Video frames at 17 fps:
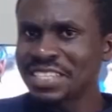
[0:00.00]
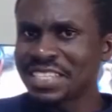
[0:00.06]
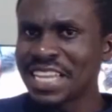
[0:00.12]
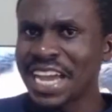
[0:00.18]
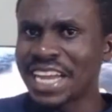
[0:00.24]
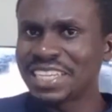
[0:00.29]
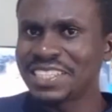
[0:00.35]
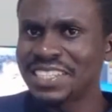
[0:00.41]

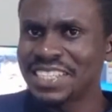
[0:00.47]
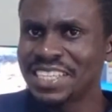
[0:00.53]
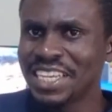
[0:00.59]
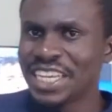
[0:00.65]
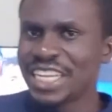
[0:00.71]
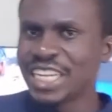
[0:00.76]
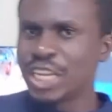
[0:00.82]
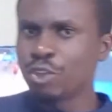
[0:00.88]
that
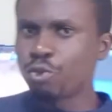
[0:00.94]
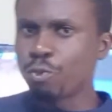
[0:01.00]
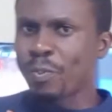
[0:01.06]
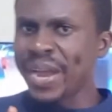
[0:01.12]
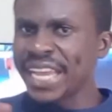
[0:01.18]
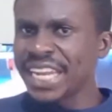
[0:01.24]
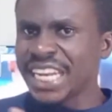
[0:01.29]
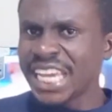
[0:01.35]
the
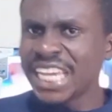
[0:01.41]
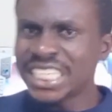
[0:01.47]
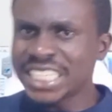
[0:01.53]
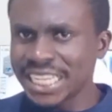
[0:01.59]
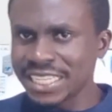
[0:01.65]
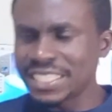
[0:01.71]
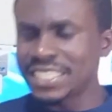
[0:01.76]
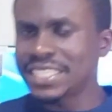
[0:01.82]

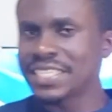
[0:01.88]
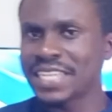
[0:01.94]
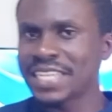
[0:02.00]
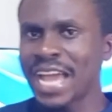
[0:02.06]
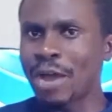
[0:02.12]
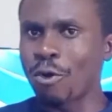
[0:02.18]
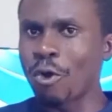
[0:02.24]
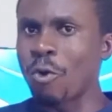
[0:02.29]
spinators
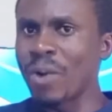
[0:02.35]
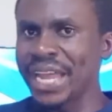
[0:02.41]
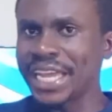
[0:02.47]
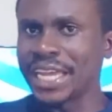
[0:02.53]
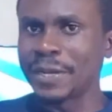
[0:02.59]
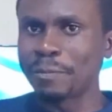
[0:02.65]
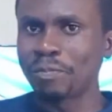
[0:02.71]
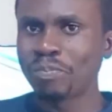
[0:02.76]
are not
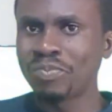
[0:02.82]
working.